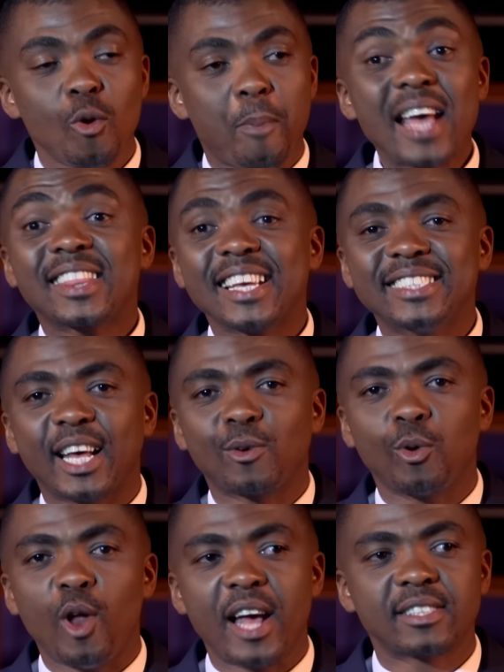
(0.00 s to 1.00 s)
You buy things at
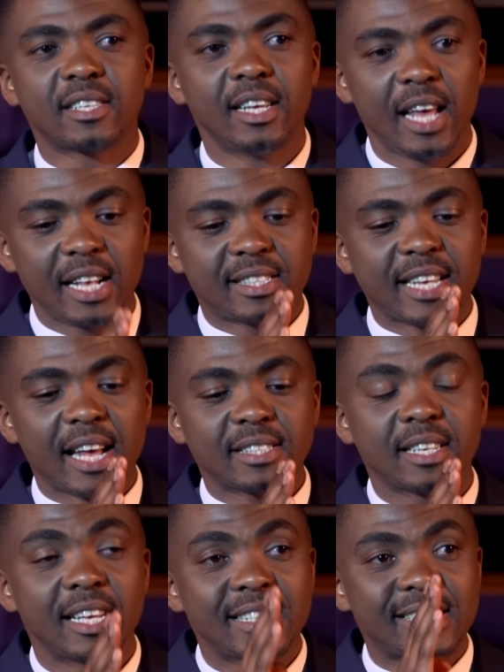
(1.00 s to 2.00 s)
Woolworths. It
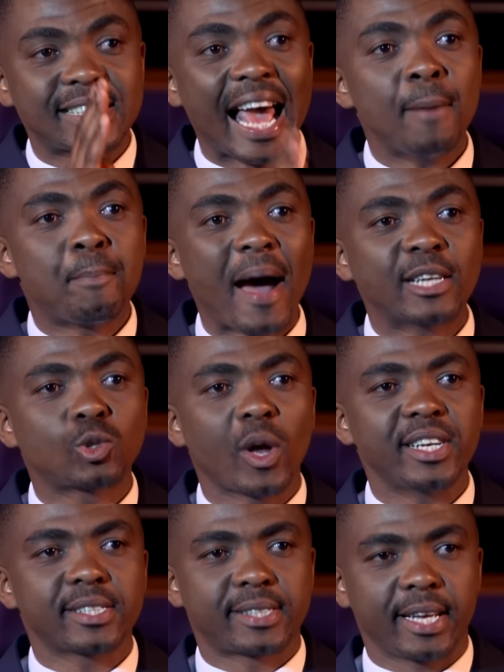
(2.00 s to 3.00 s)
says sell by
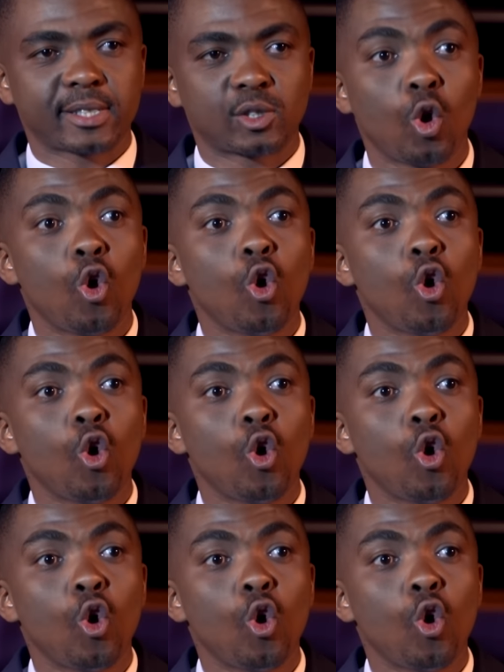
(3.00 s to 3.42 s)
26,